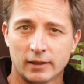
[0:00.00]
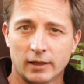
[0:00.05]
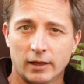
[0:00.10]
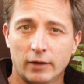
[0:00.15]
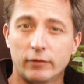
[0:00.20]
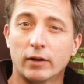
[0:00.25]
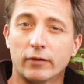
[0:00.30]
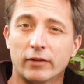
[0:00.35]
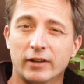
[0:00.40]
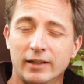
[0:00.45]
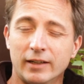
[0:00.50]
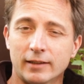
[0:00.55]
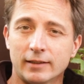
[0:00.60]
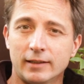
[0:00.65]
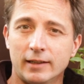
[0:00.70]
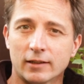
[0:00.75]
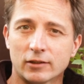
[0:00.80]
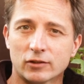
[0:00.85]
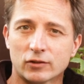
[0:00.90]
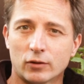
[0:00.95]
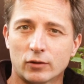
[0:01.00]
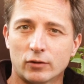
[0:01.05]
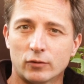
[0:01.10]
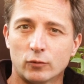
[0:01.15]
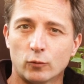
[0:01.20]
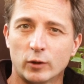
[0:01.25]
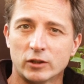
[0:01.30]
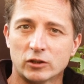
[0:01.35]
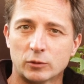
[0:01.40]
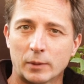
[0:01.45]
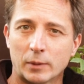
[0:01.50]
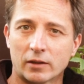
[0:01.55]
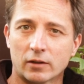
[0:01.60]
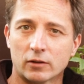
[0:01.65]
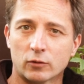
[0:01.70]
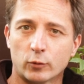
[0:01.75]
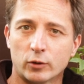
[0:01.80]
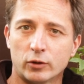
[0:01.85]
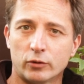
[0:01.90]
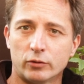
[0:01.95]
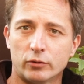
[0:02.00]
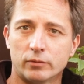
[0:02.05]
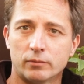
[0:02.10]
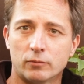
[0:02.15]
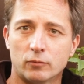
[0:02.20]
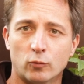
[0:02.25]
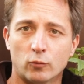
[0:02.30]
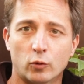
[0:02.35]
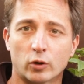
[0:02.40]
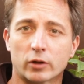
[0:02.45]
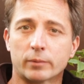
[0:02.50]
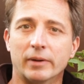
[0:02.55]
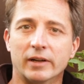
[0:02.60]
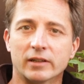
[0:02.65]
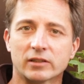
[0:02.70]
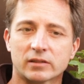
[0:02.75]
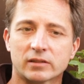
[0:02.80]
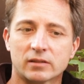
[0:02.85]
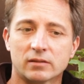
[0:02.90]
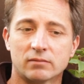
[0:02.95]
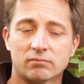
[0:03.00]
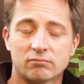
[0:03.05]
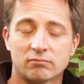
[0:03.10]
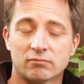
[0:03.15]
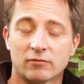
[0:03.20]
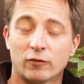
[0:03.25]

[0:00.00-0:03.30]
If you have any ideas on which method will work best,